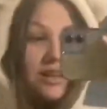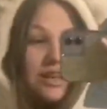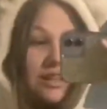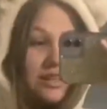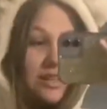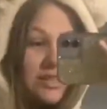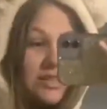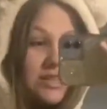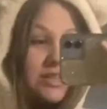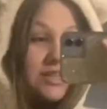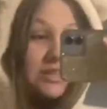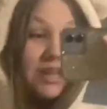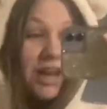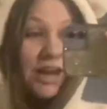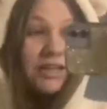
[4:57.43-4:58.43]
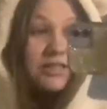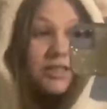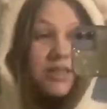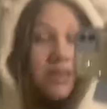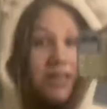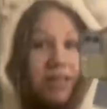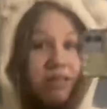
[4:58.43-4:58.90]
This is
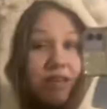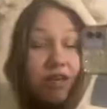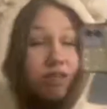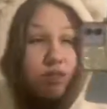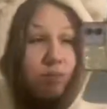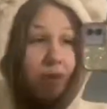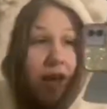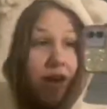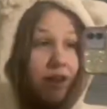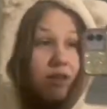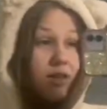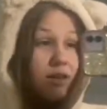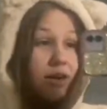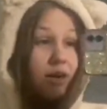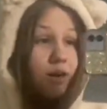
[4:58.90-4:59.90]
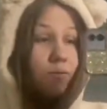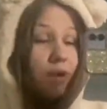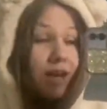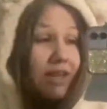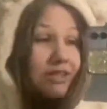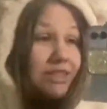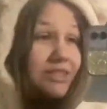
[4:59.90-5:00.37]
actually not too bad. I
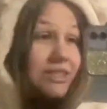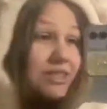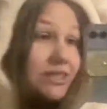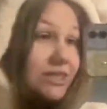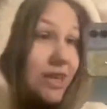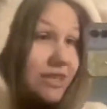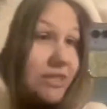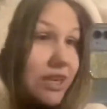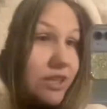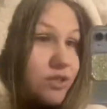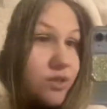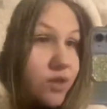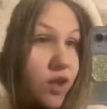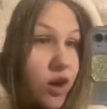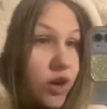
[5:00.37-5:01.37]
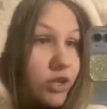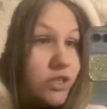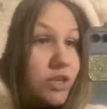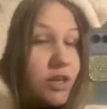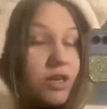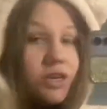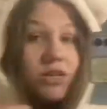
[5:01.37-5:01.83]
got this in a size extra large,
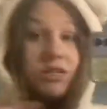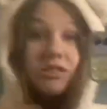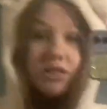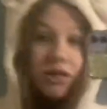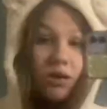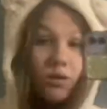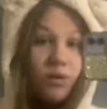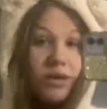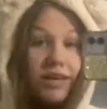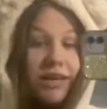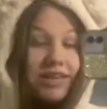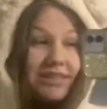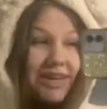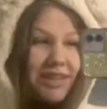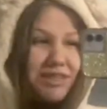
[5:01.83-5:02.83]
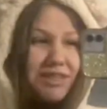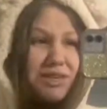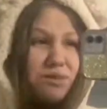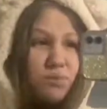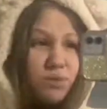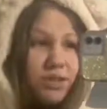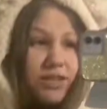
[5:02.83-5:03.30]
so it's actually
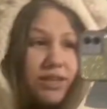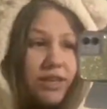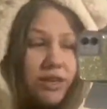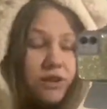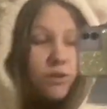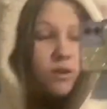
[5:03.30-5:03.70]
really cute.